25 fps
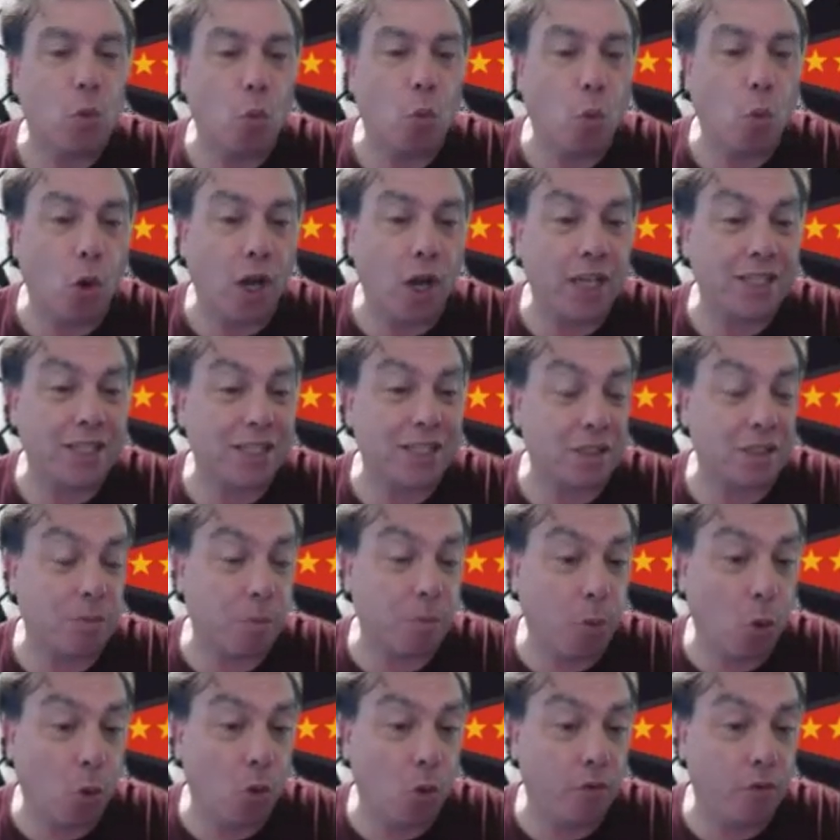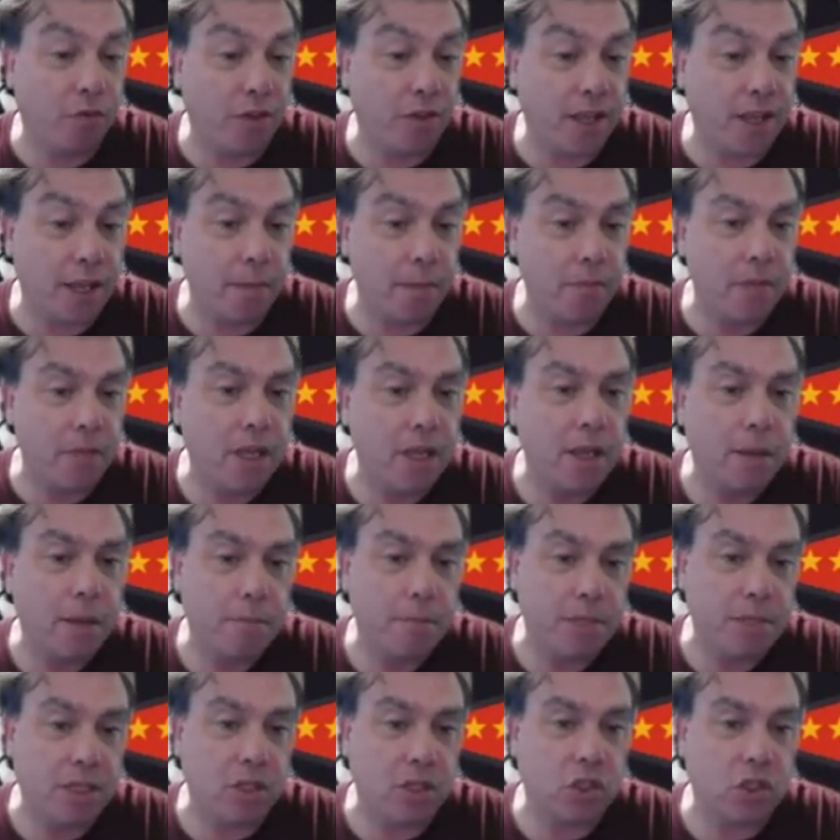Why is this important for him?
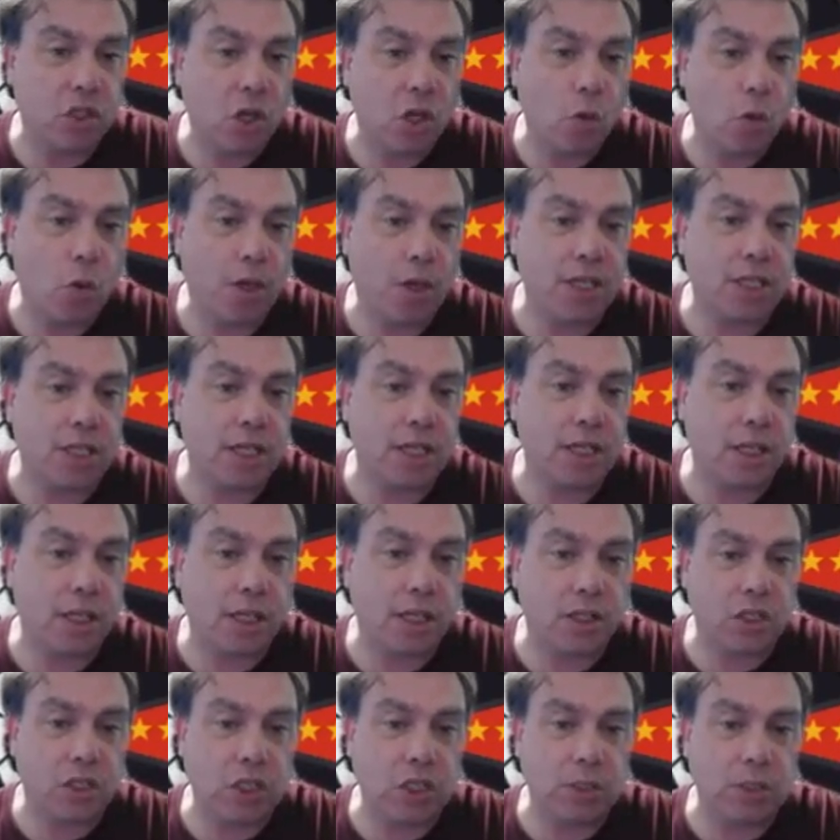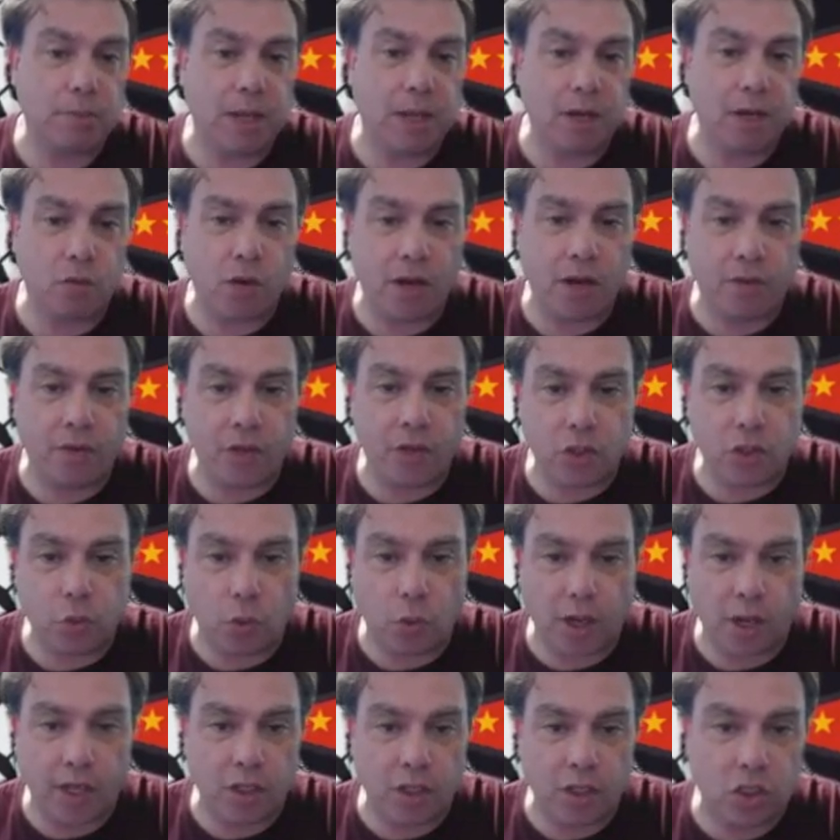Because, well, his idiot teammate ran this
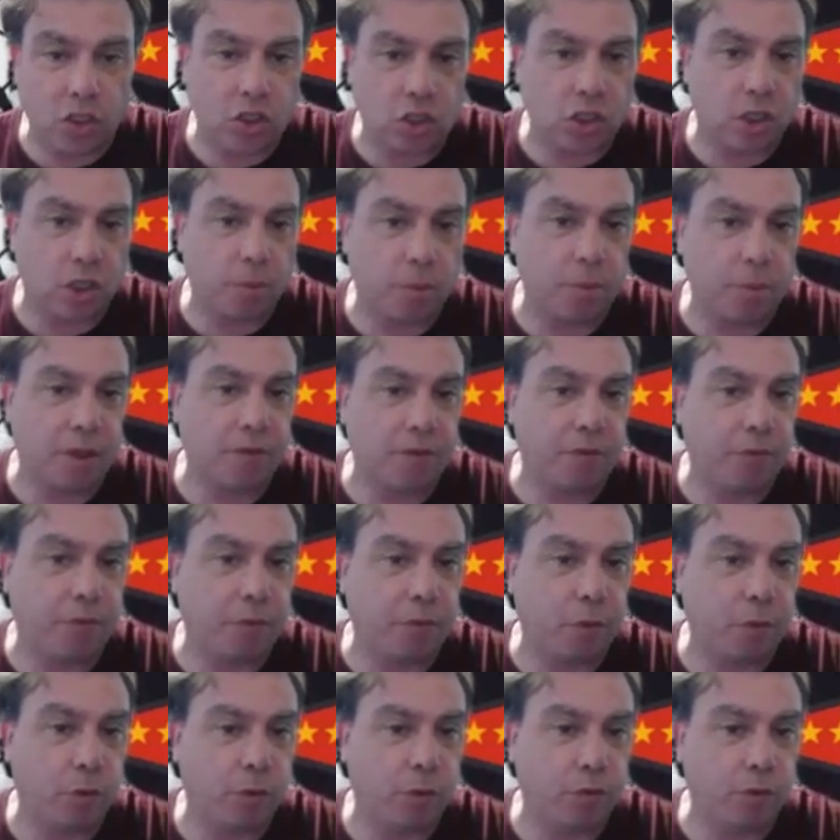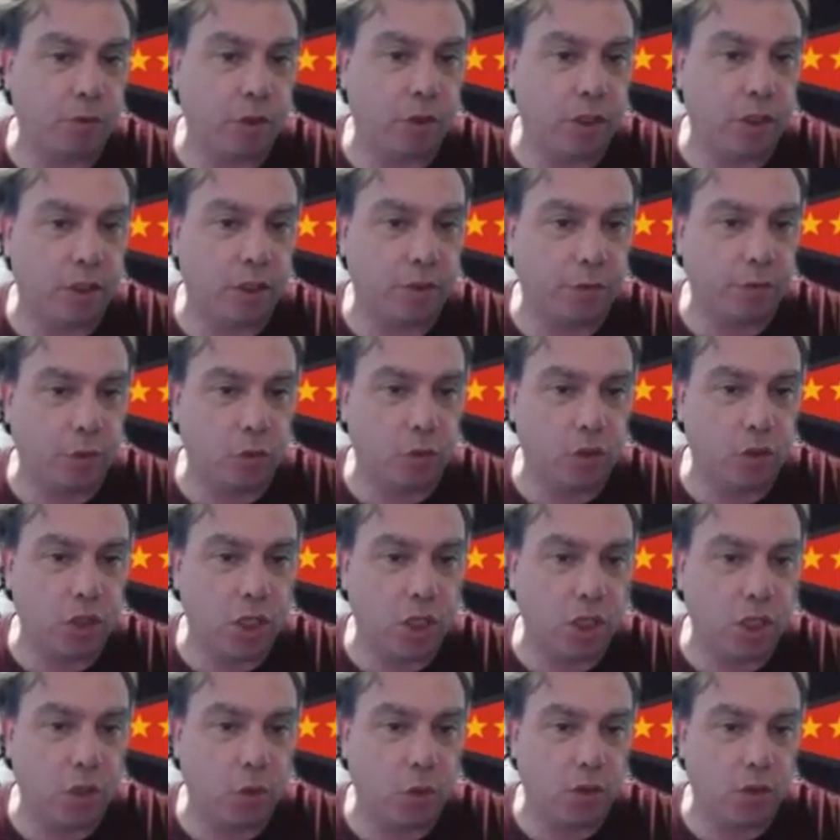way, has done a big full
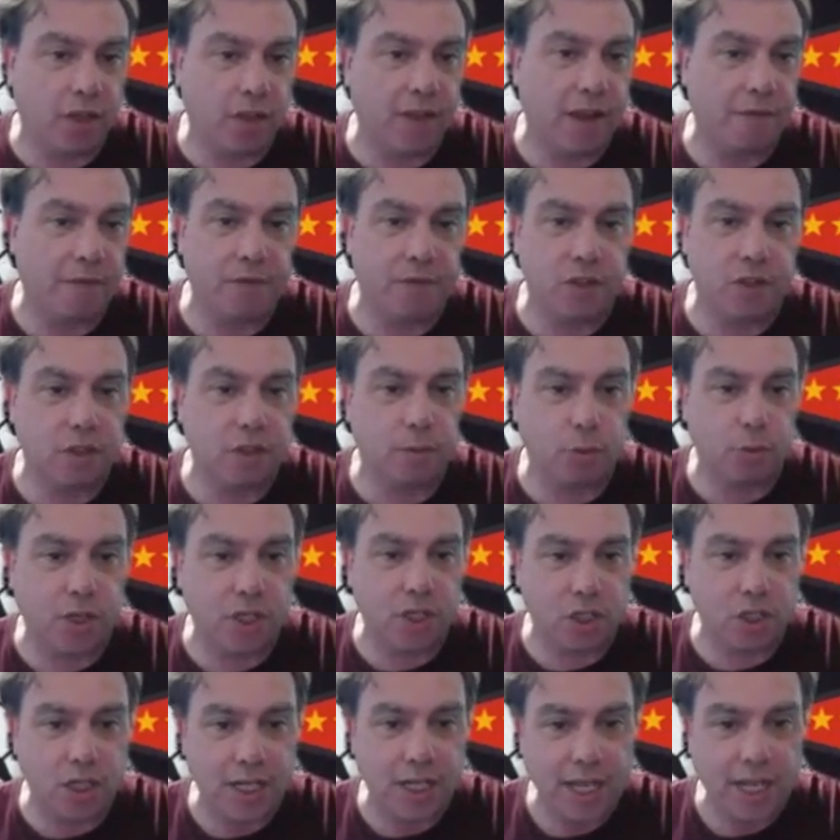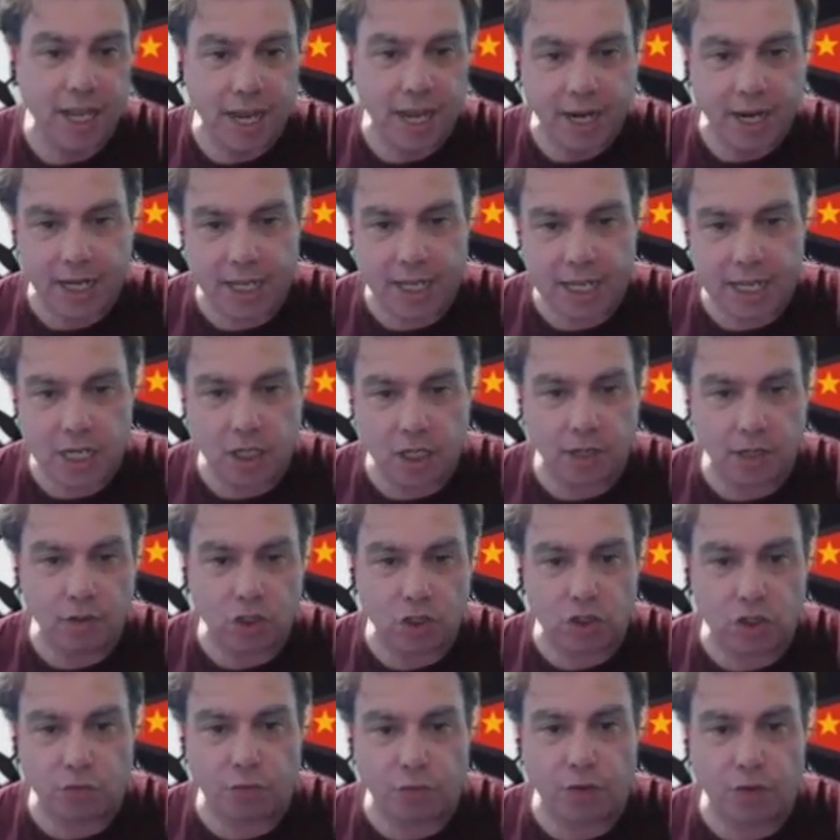circle like that for some reason, and he could have
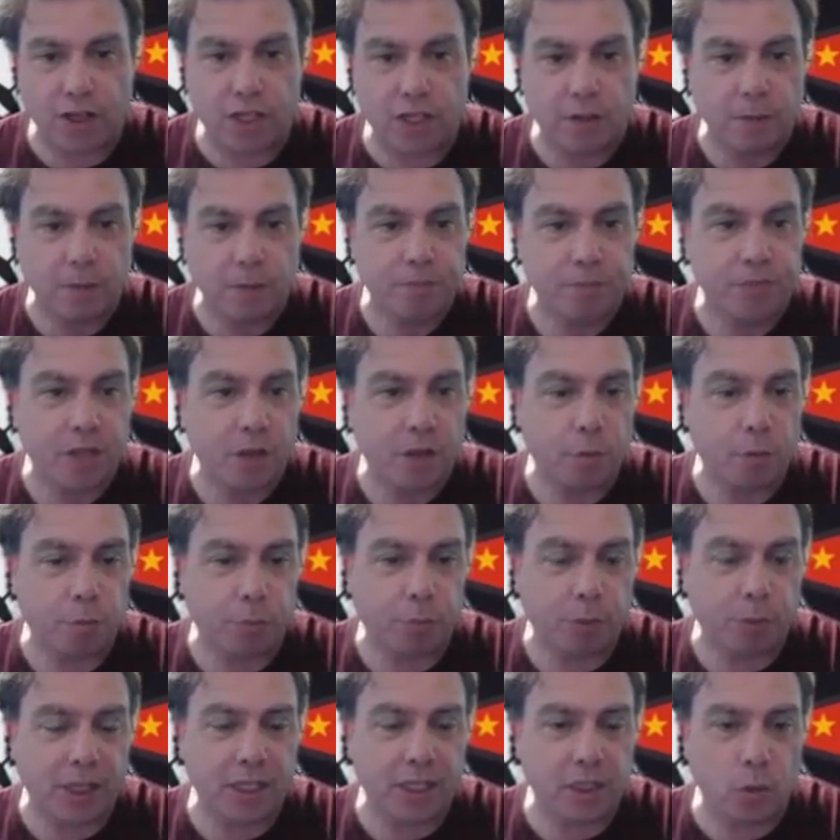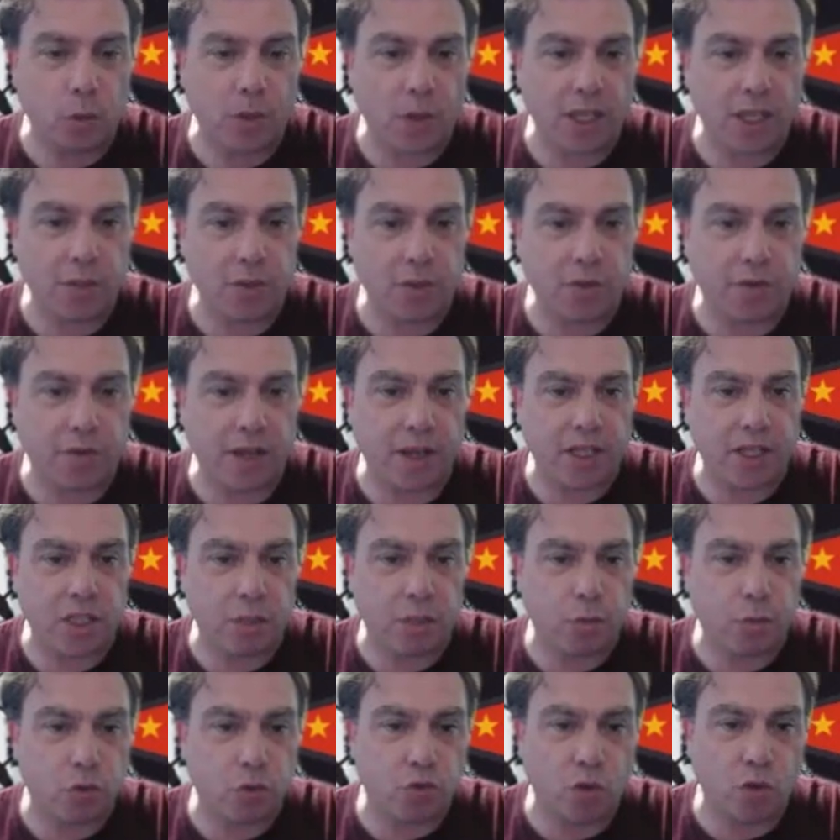just played the way he was facing.
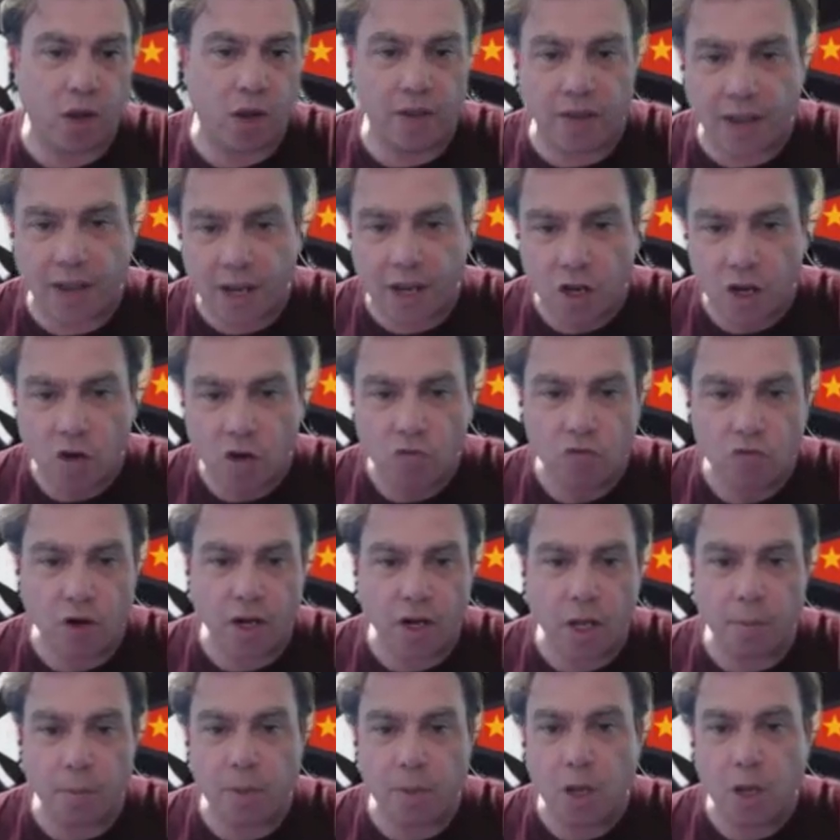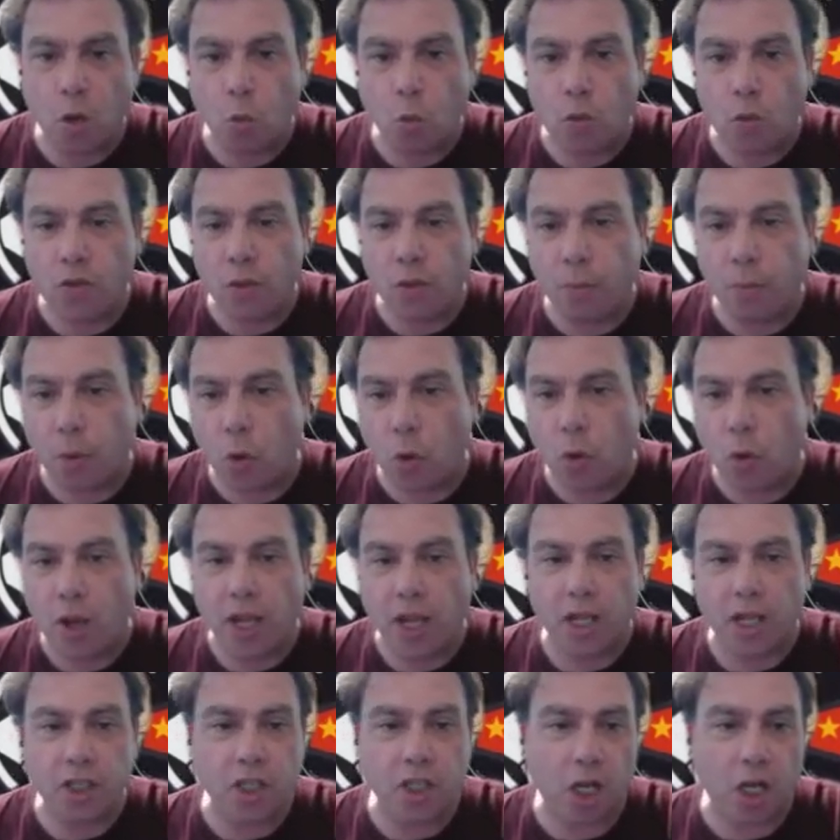He was right there, run up, win the ball,
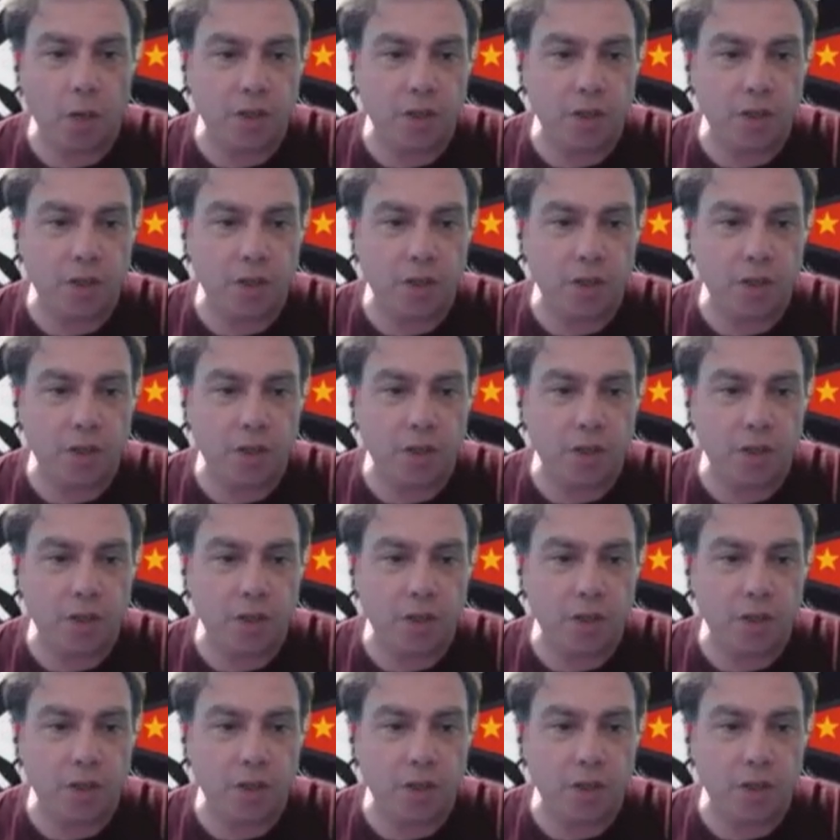and go.